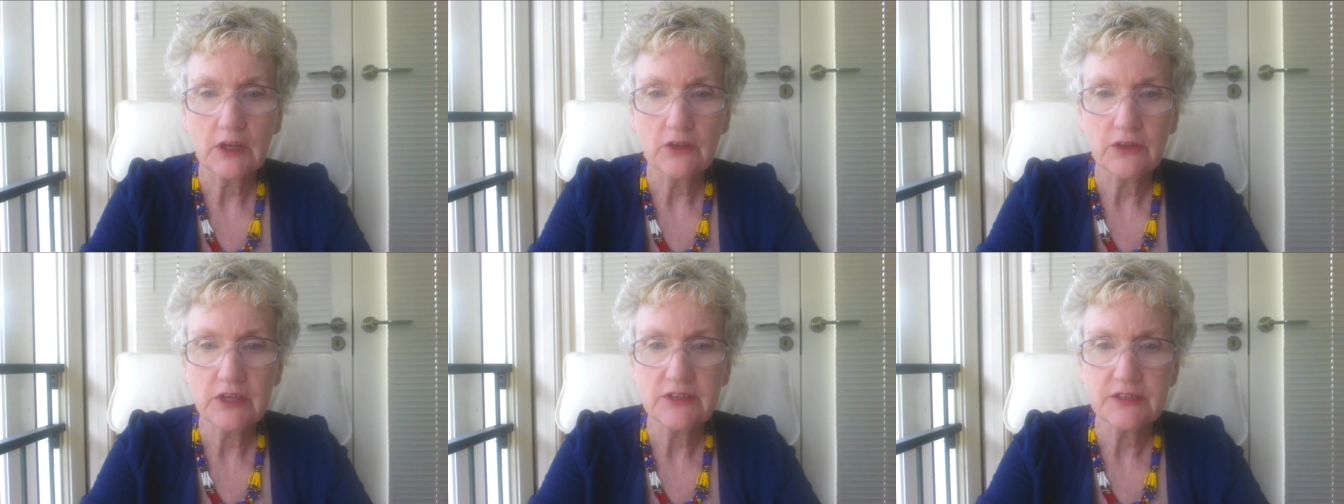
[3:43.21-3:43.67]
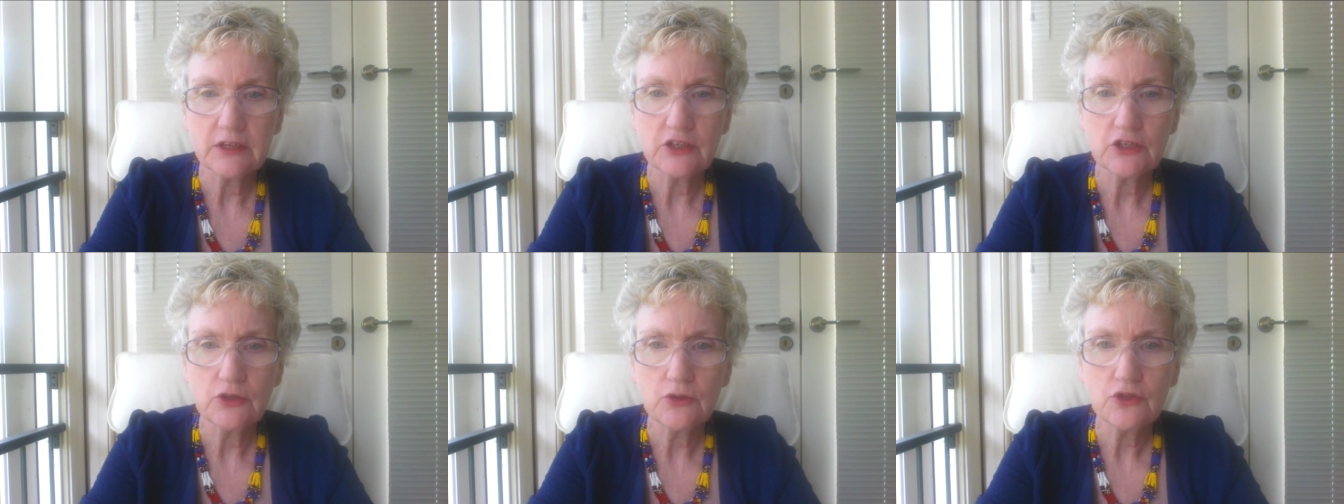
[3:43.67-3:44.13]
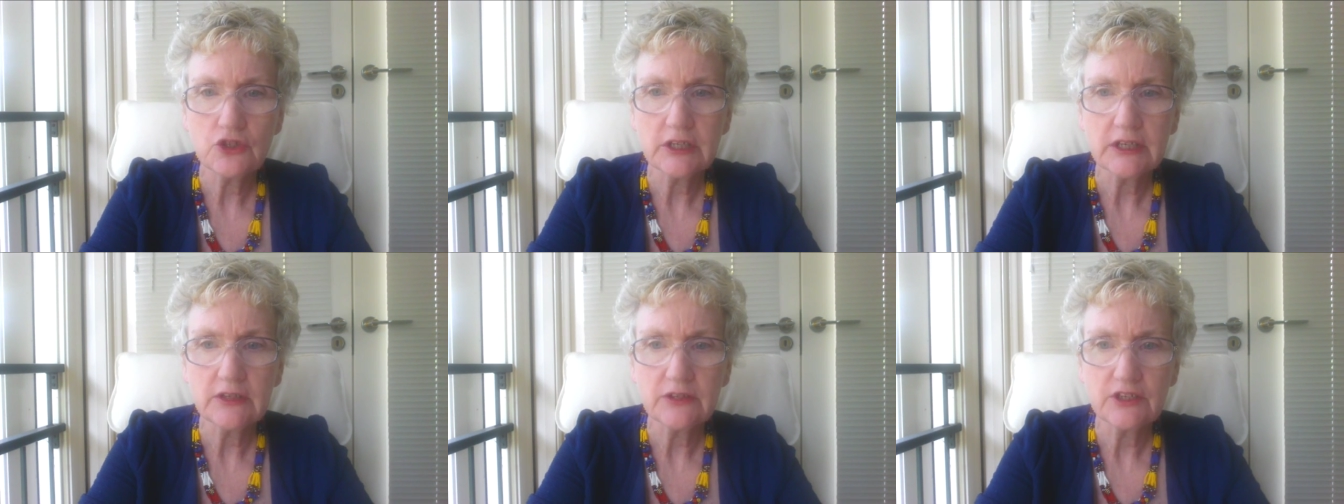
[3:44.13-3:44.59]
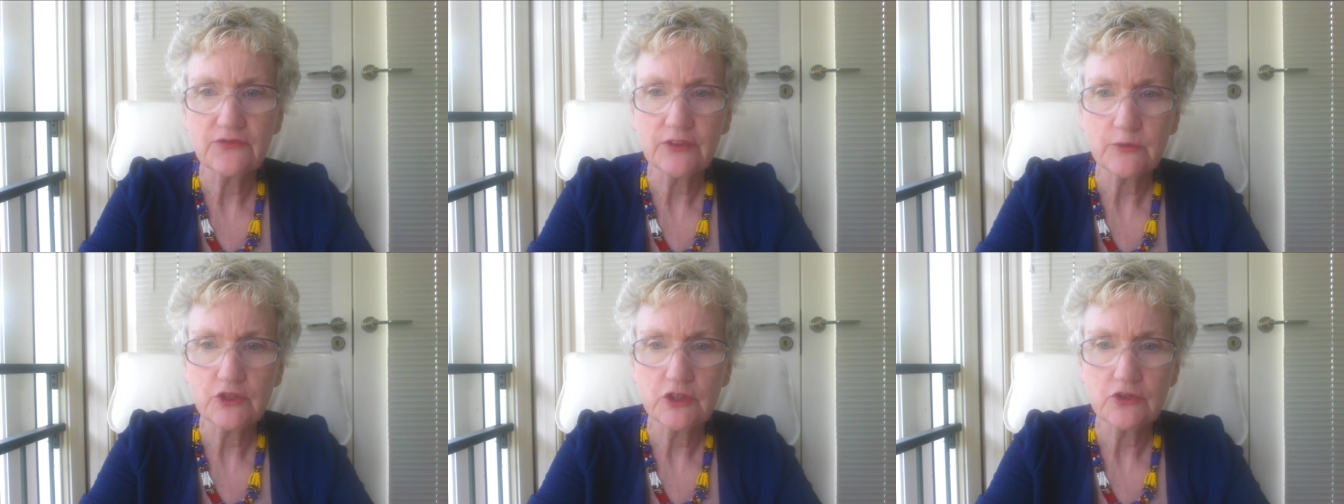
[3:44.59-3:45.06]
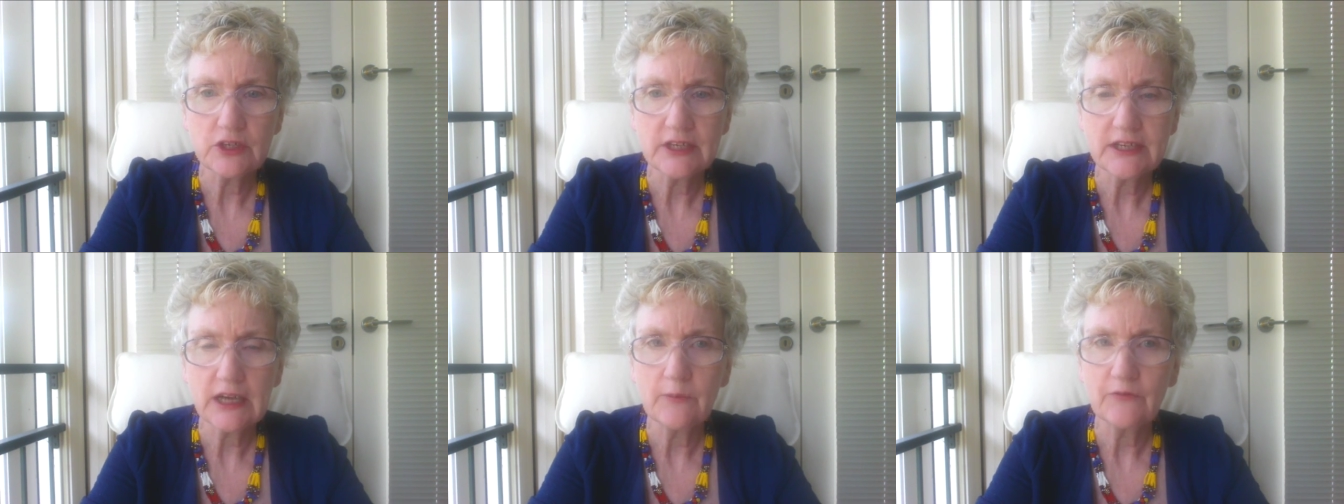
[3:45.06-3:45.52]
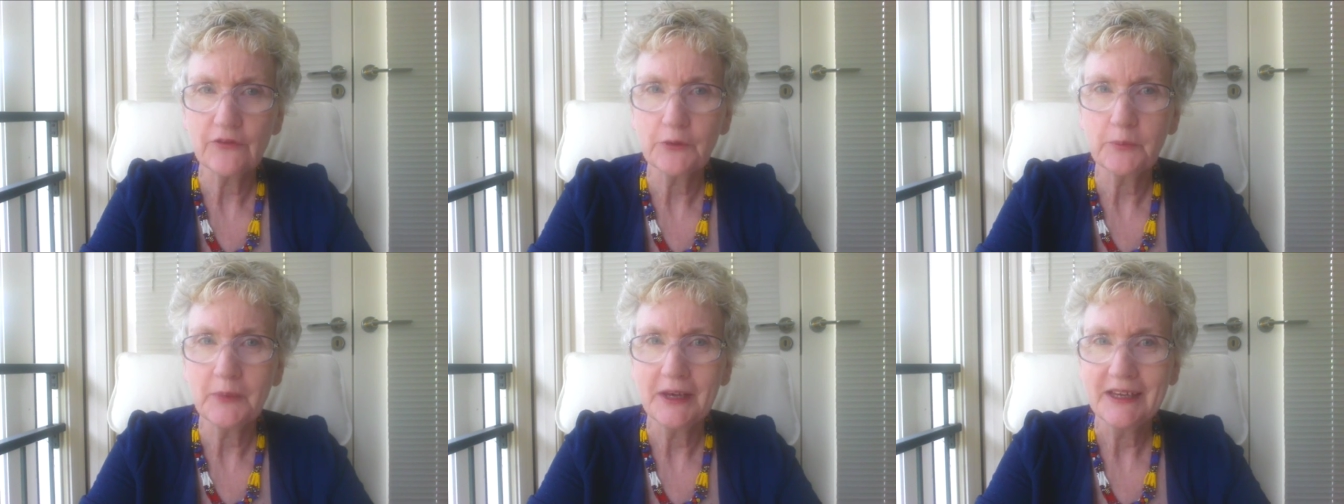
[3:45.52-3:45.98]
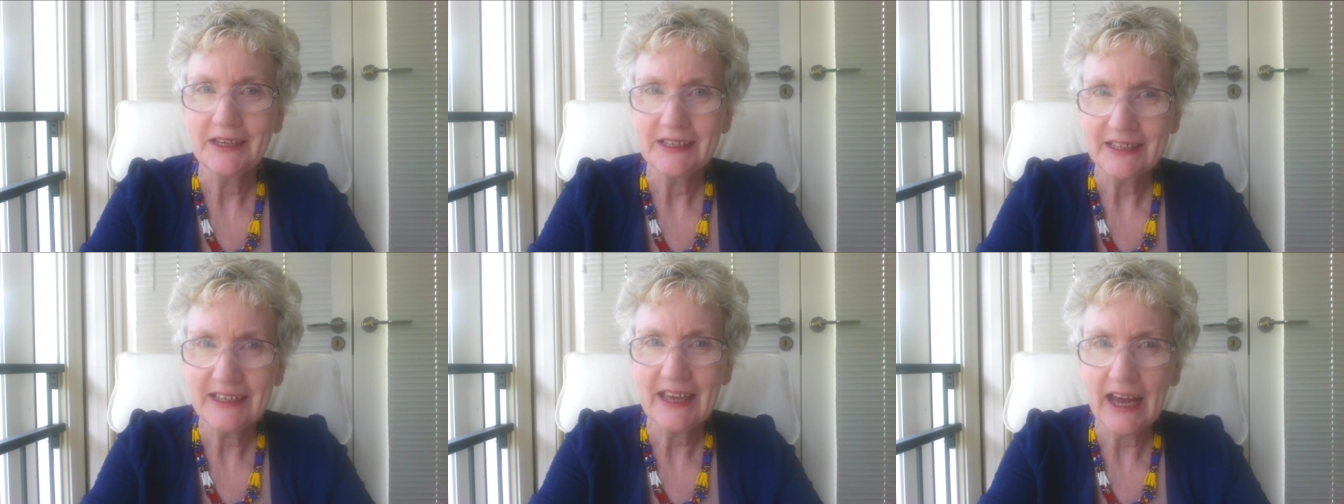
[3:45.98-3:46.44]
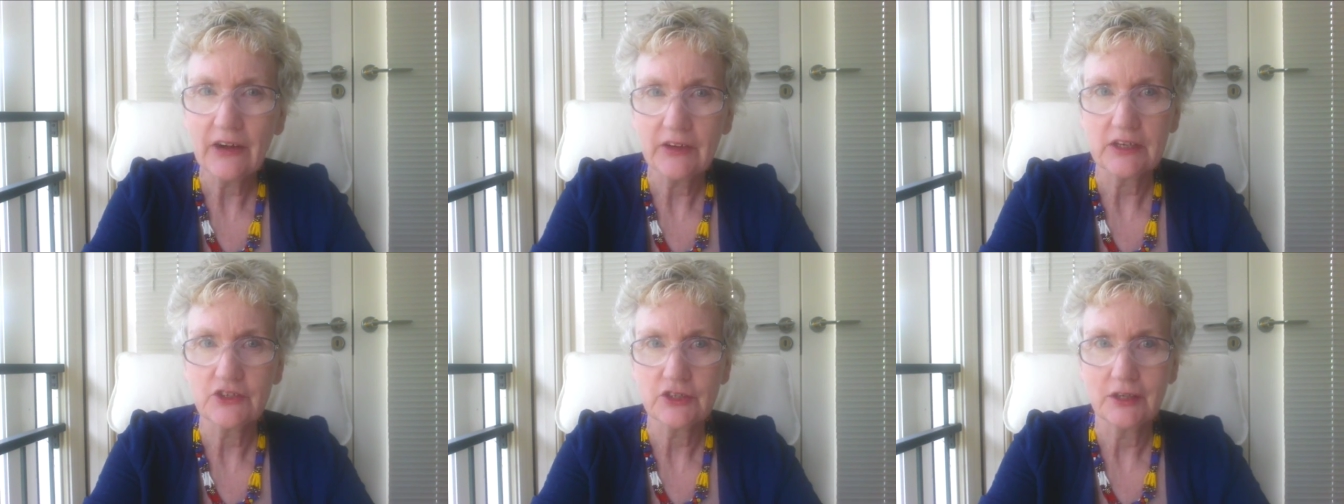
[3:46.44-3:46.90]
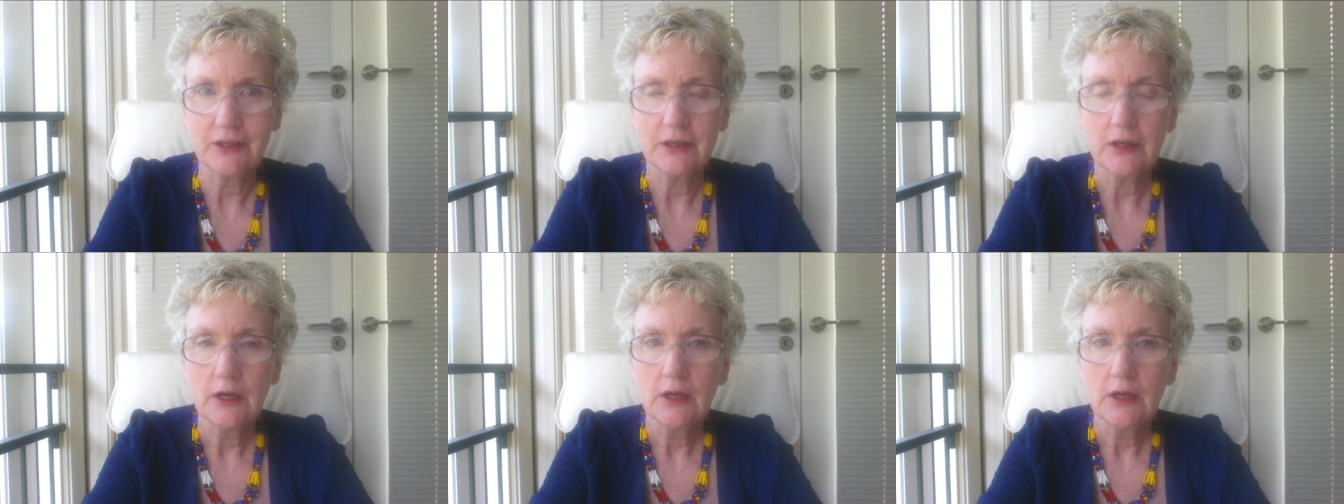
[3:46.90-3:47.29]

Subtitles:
these films usually come from character.